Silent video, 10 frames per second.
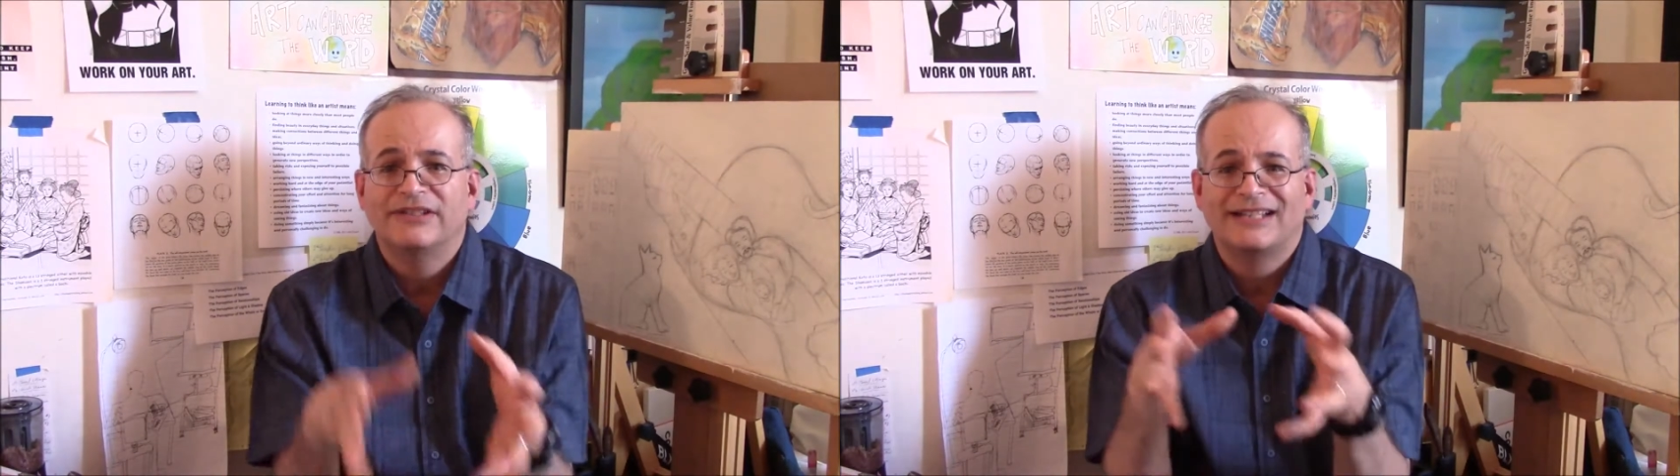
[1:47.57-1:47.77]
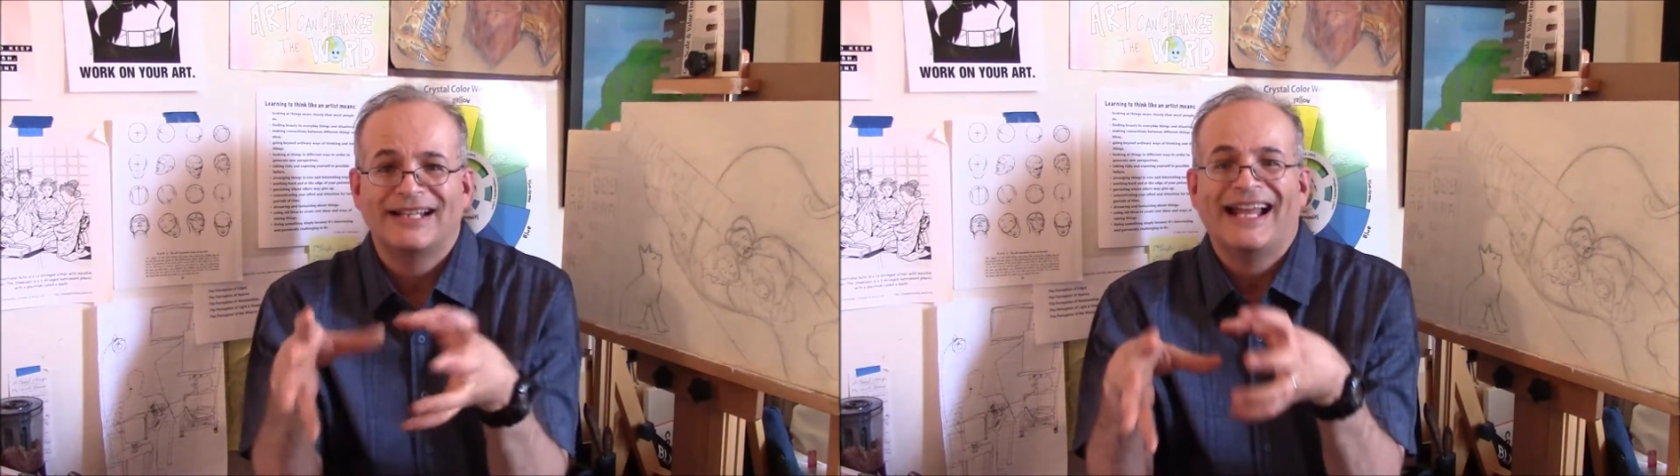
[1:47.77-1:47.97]

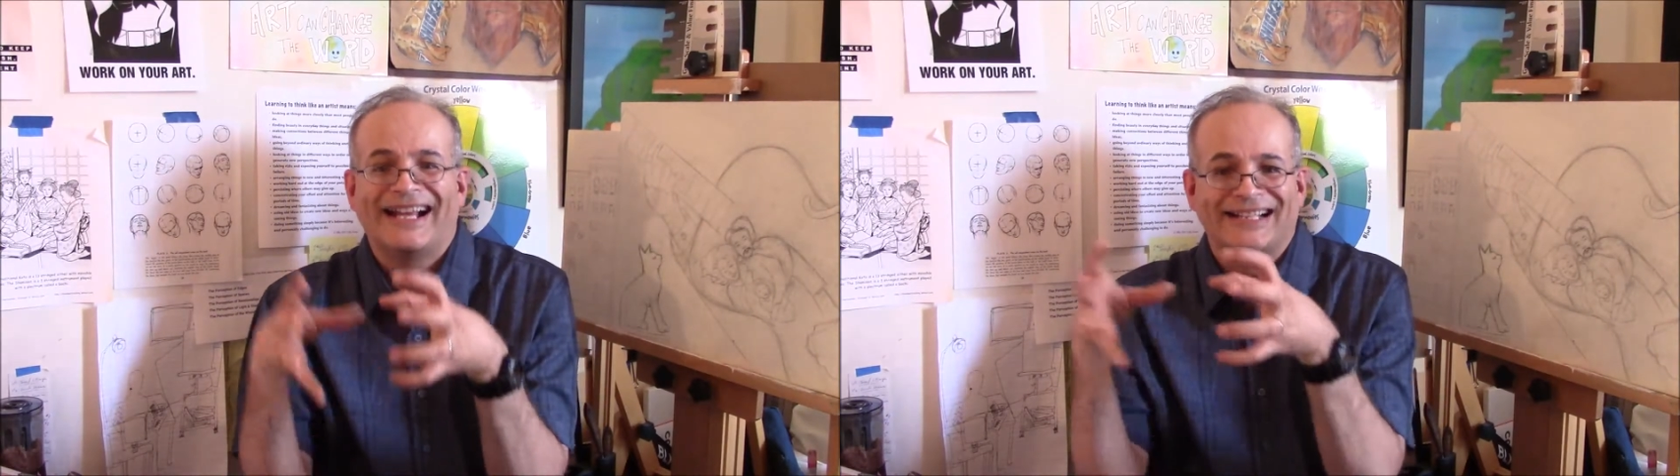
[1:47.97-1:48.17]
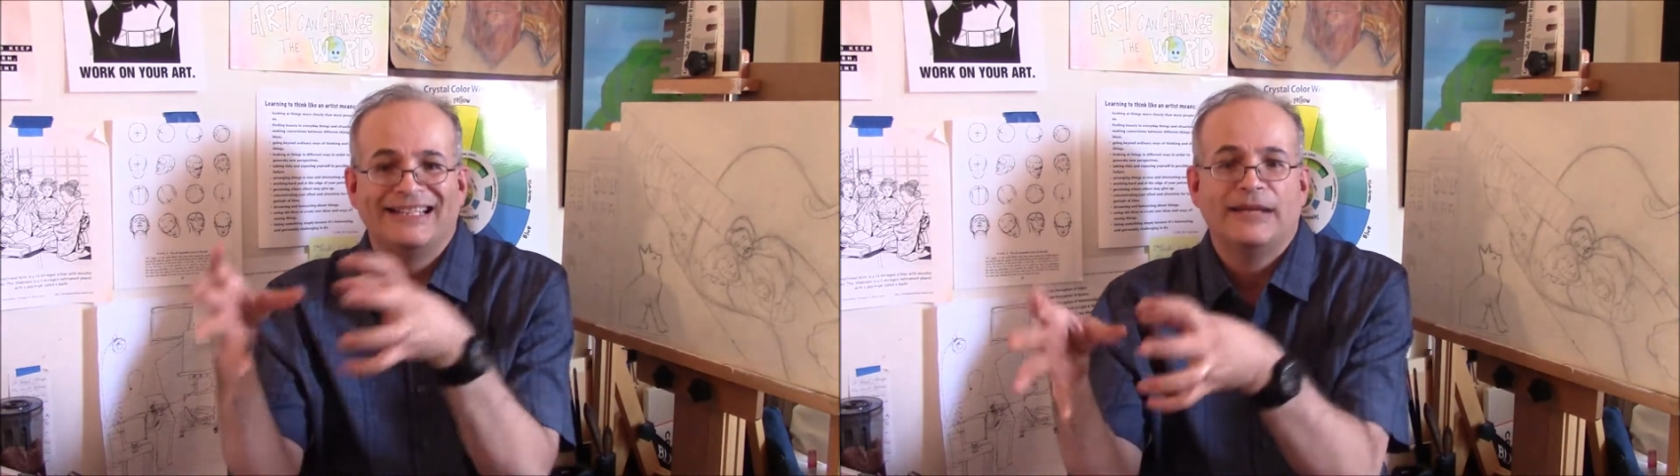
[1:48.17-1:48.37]
an
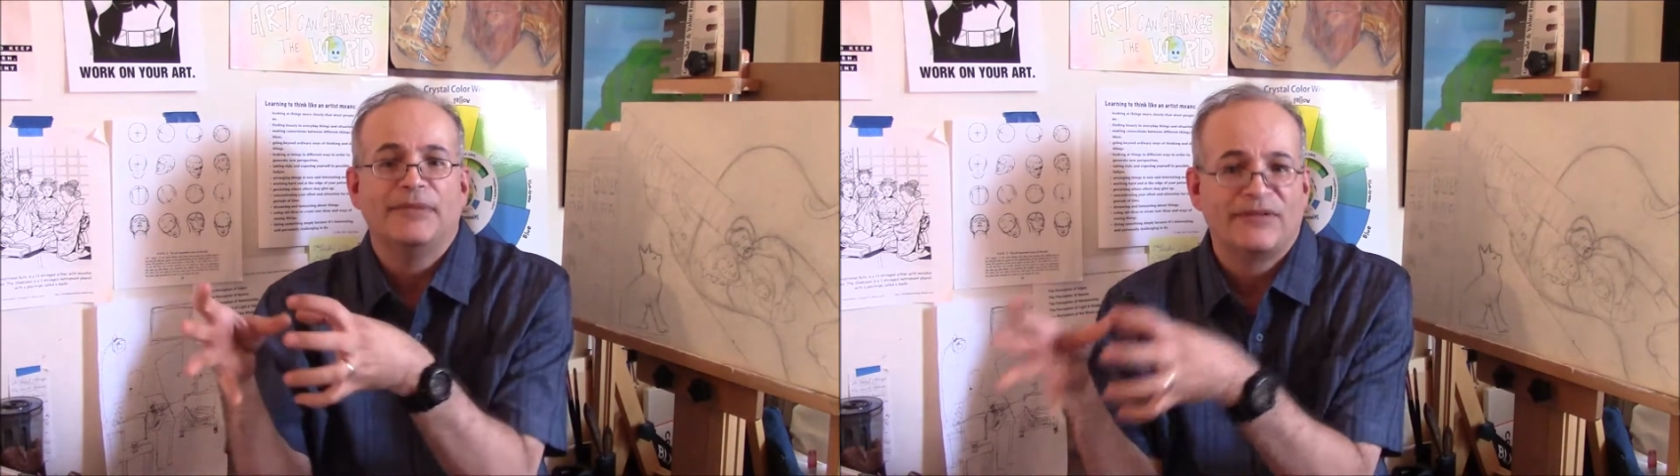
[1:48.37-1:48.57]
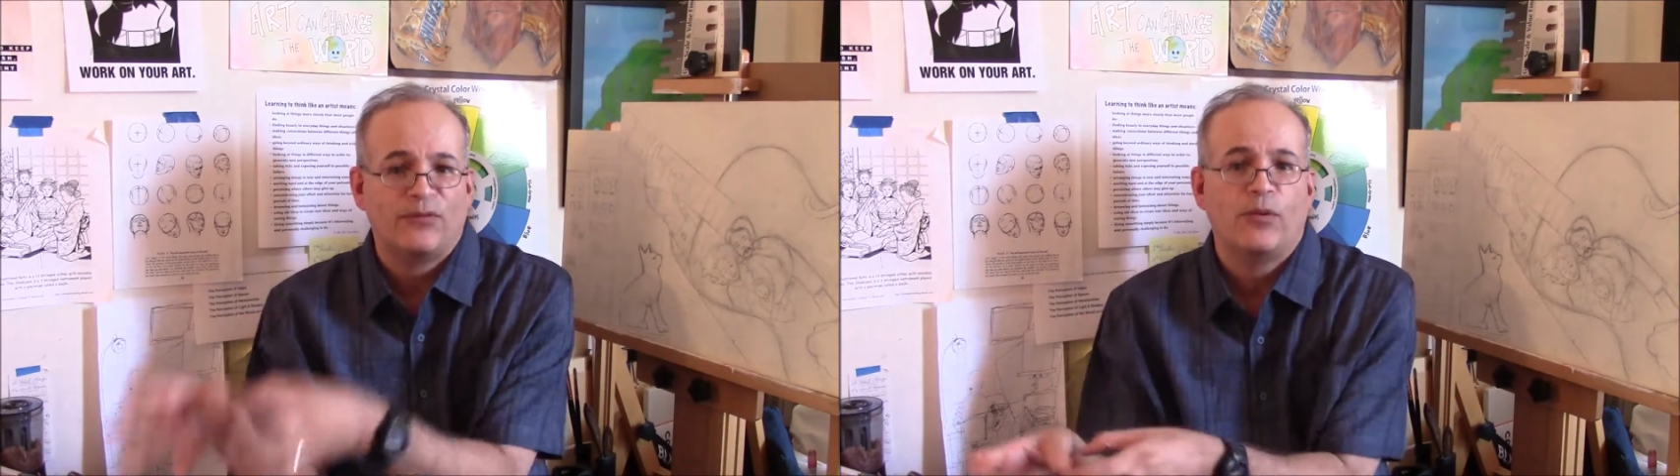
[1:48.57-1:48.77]

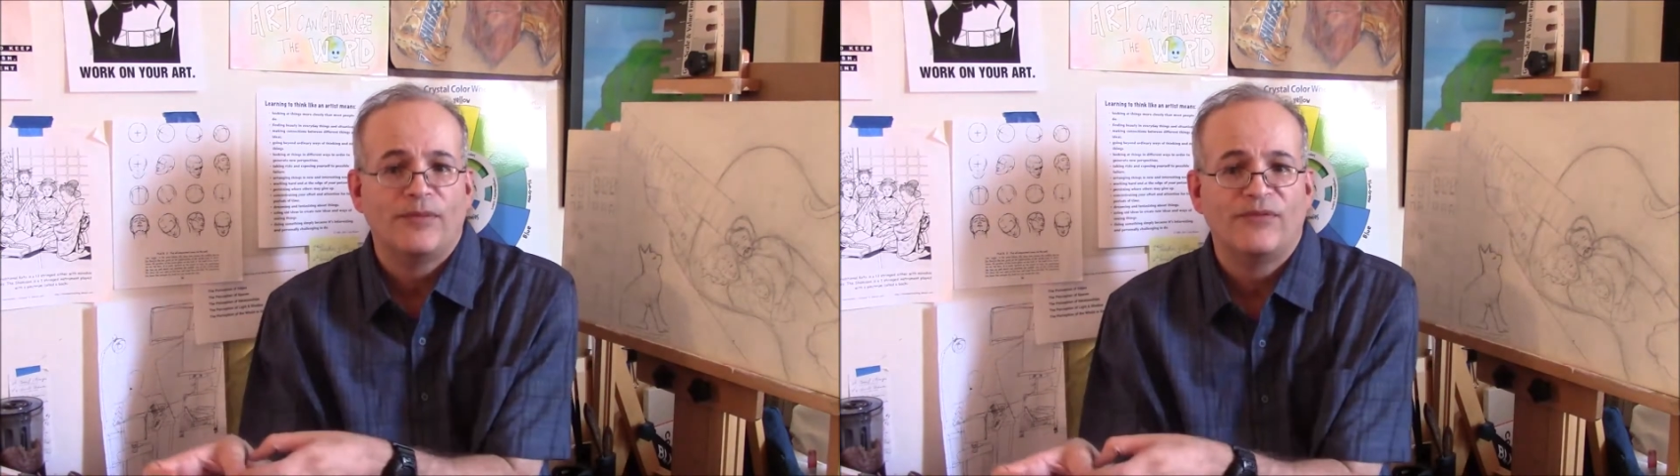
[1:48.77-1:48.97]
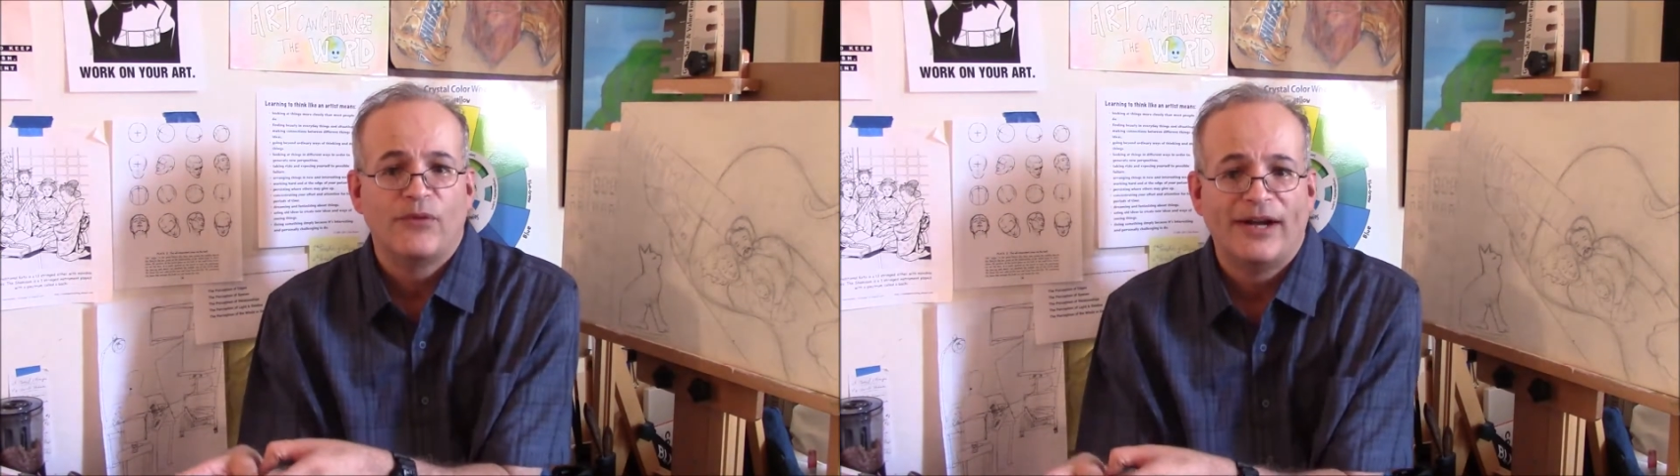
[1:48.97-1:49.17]
academic form
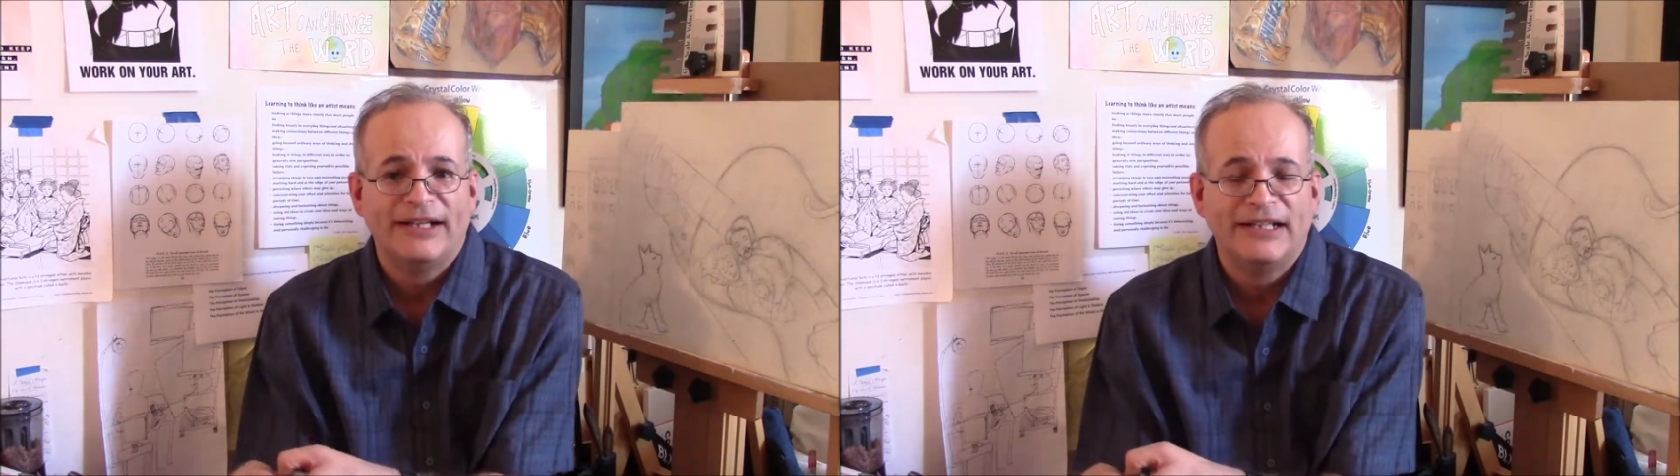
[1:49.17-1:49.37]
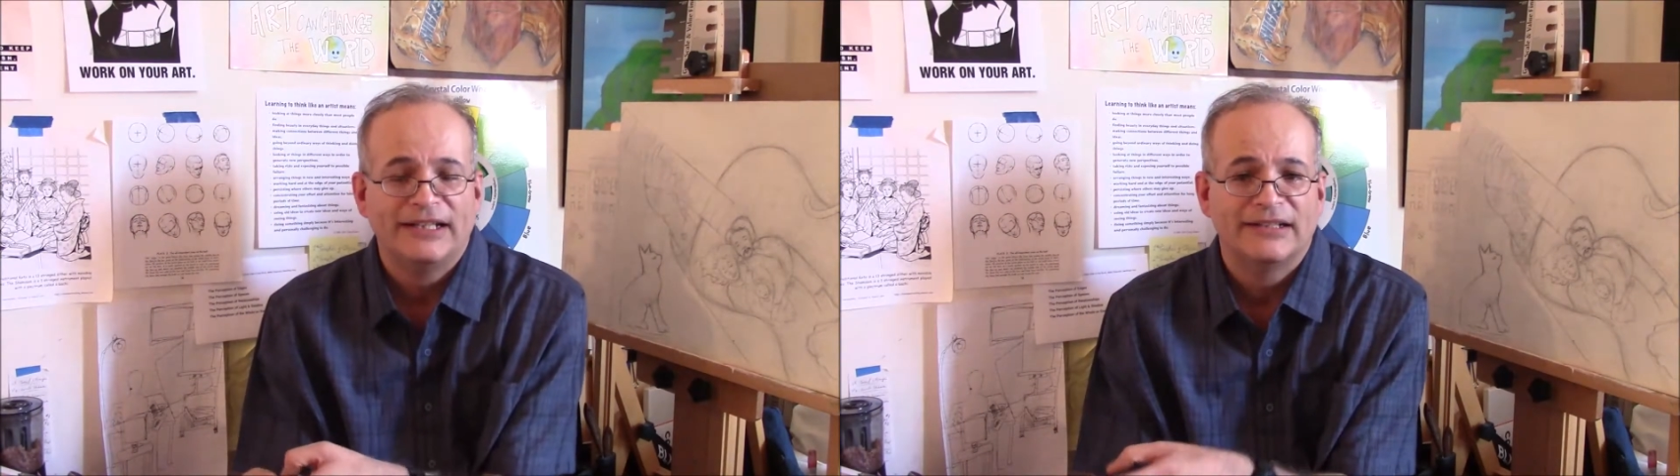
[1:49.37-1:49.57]
of
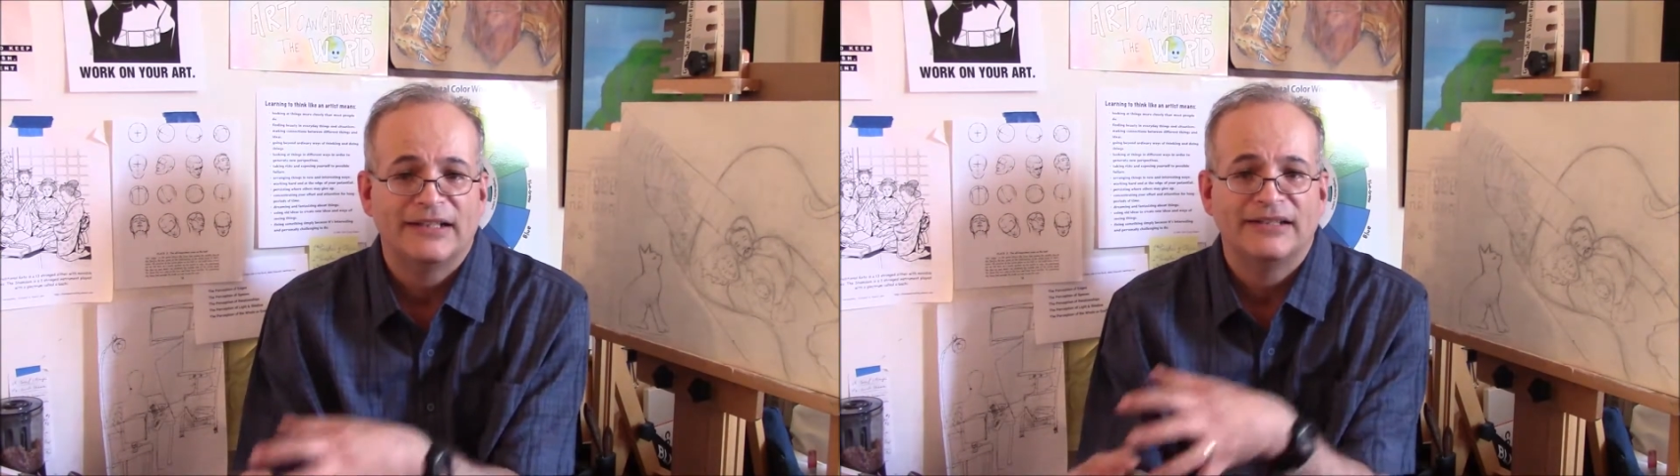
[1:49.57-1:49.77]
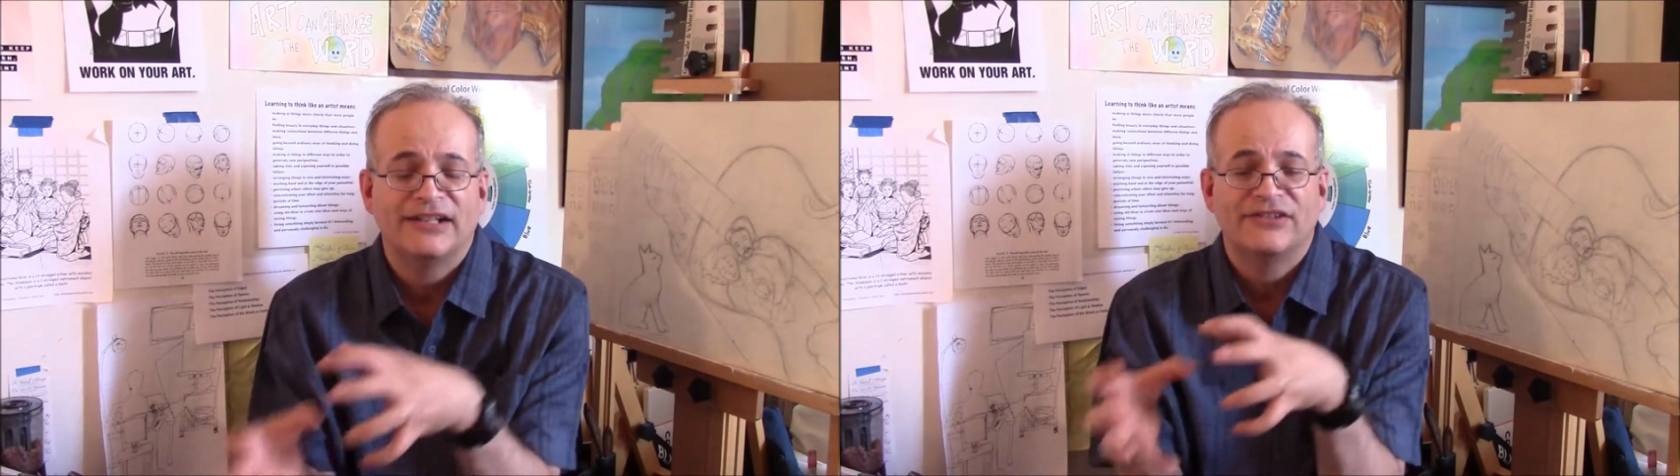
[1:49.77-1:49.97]
writing, and
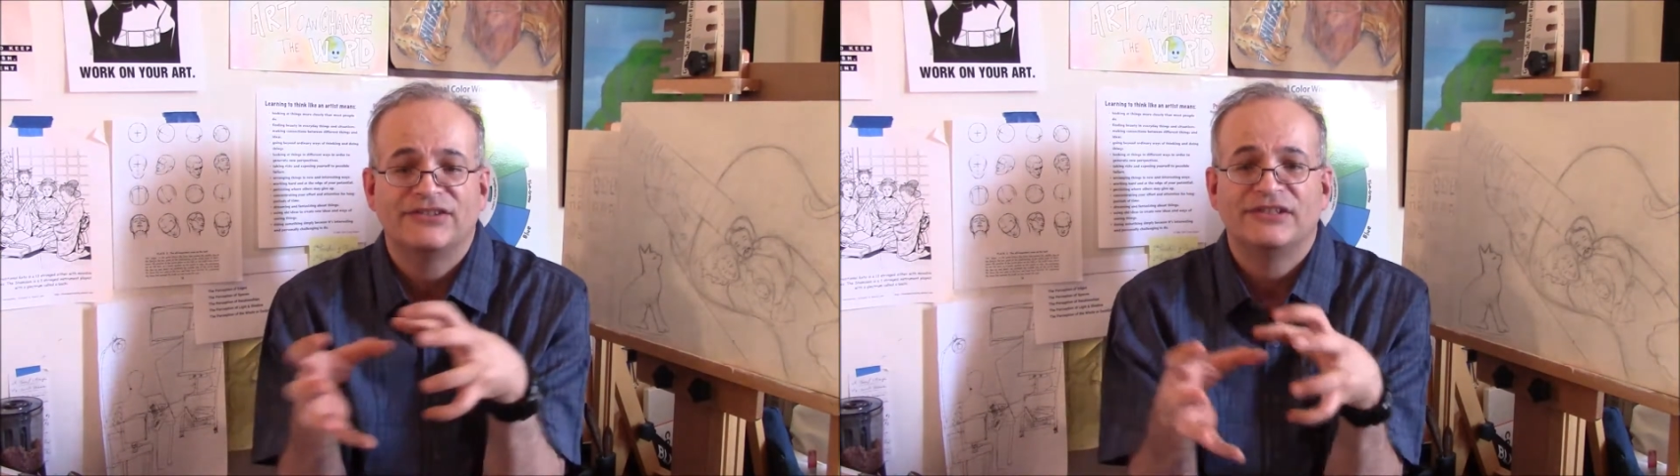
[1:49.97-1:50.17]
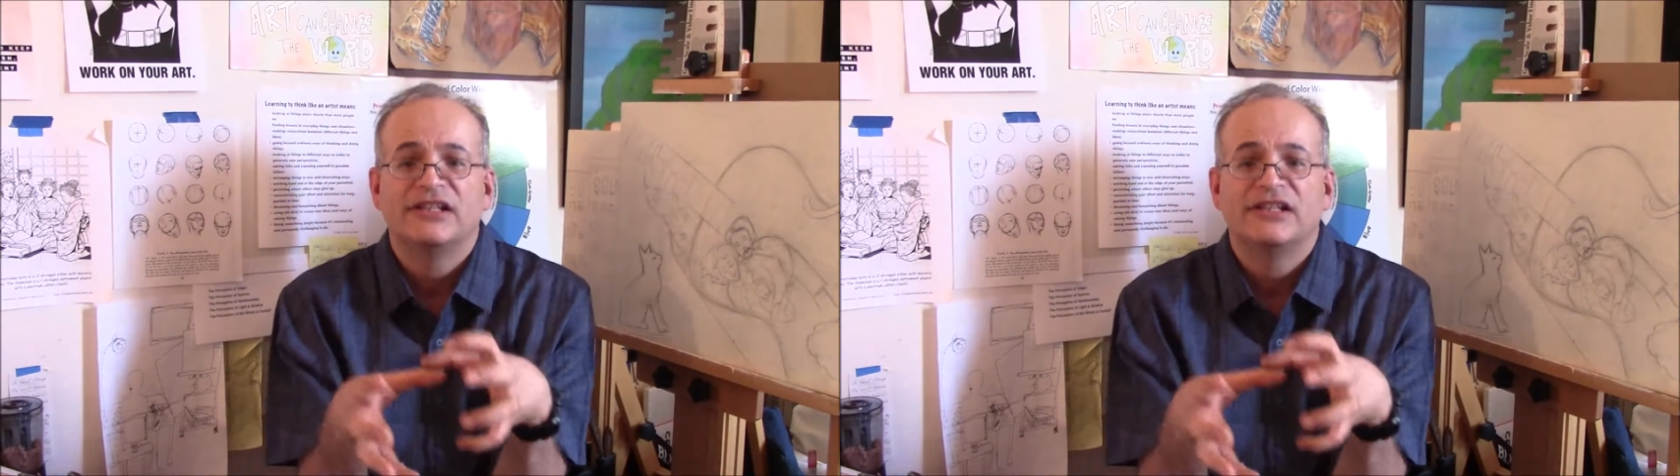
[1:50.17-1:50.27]
then there's